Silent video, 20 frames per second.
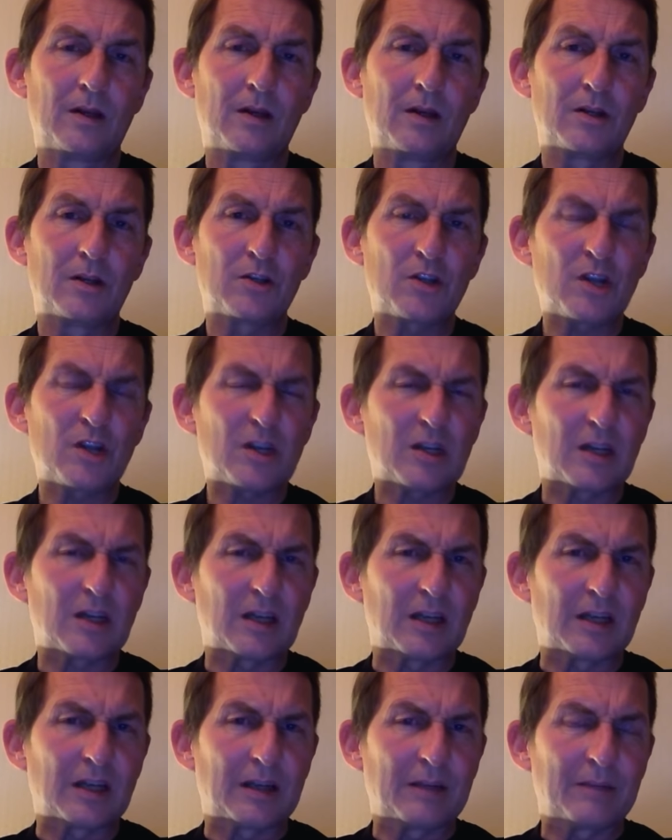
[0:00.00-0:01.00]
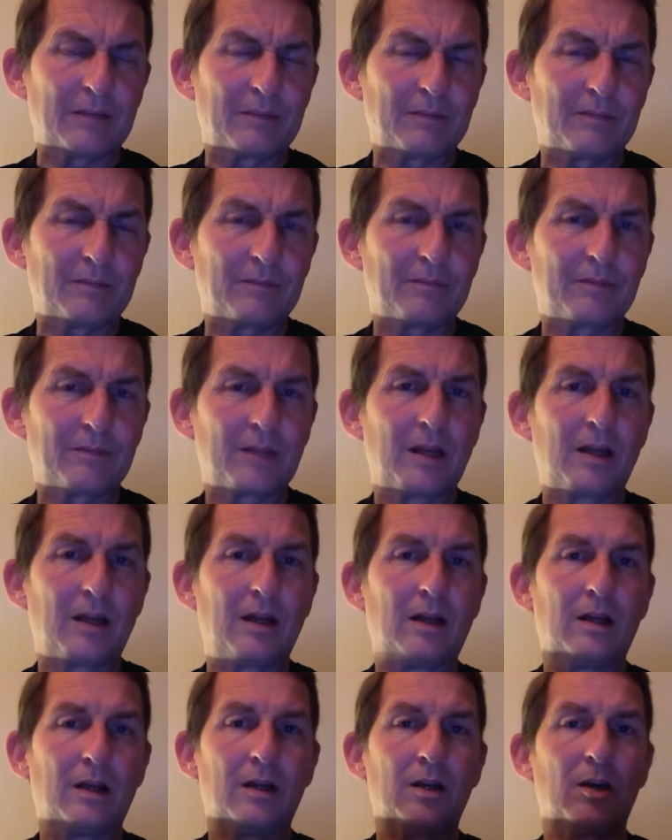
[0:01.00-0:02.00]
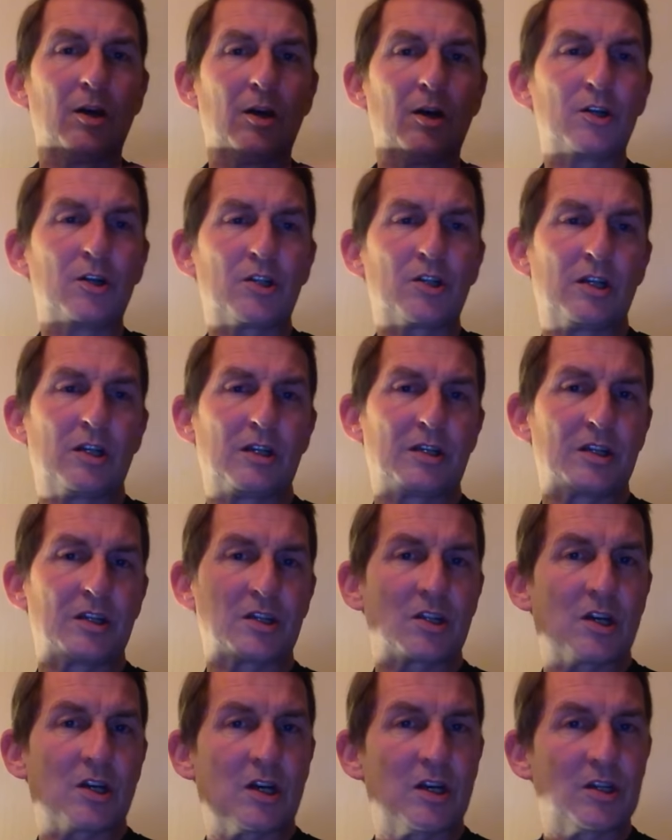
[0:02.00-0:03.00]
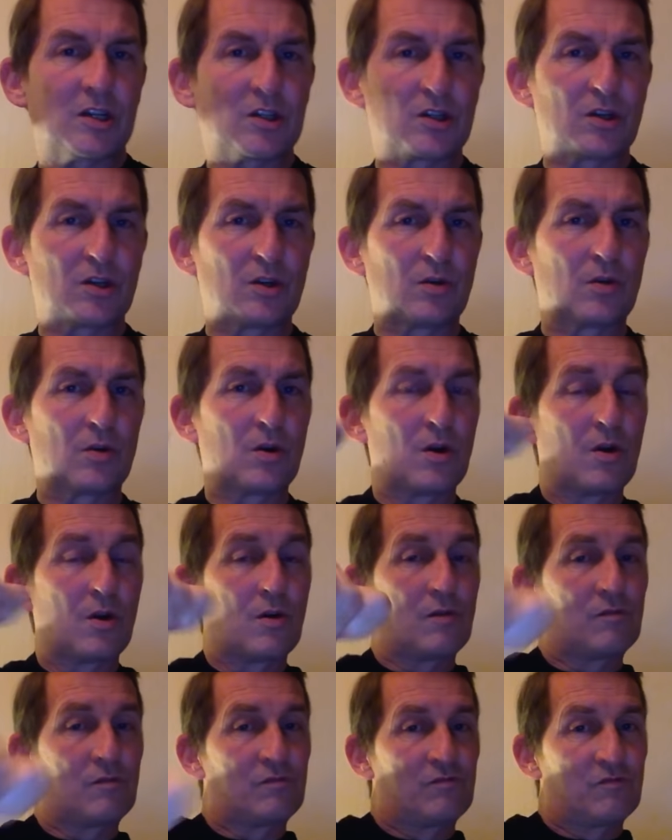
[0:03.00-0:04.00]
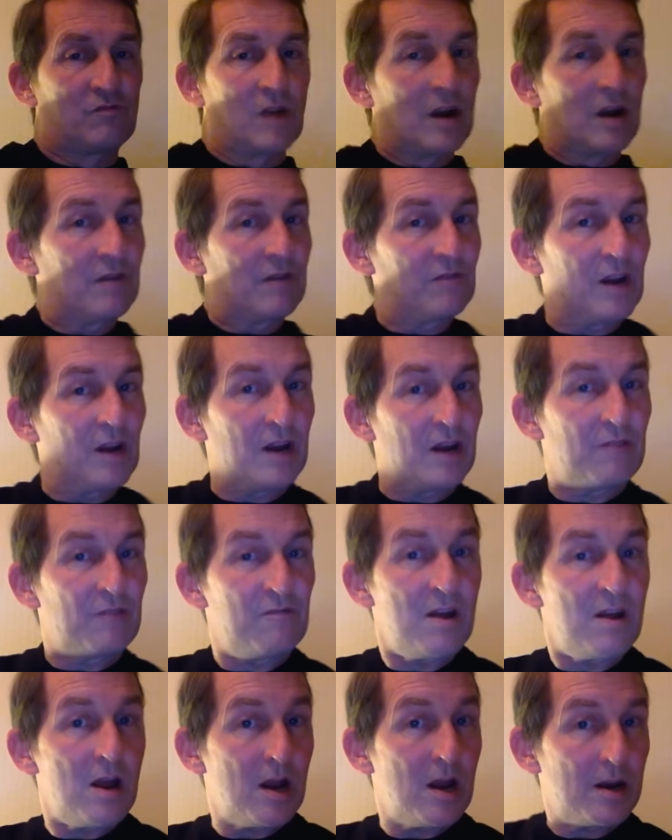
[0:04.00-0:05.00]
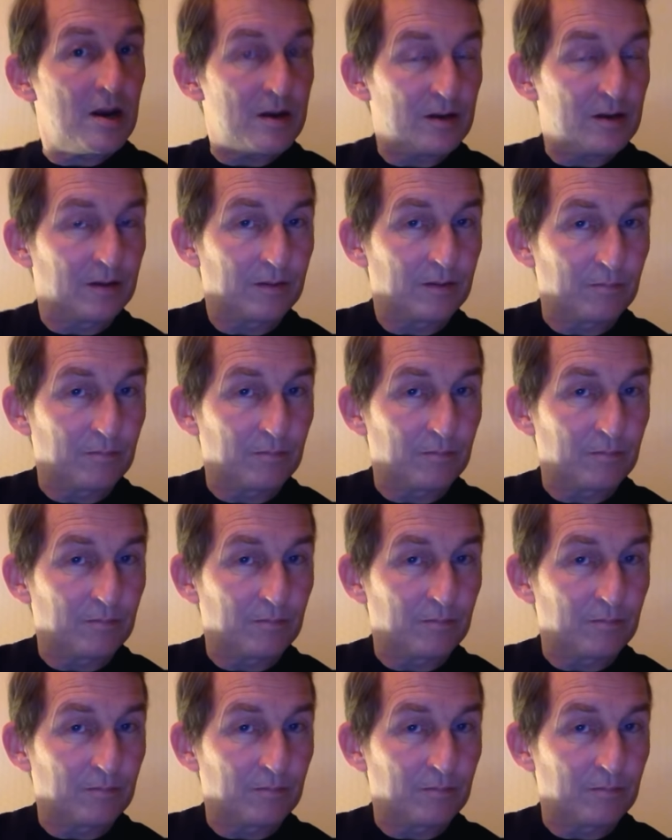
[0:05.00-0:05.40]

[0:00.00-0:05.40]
suddenly Ursula decides to run, run, run,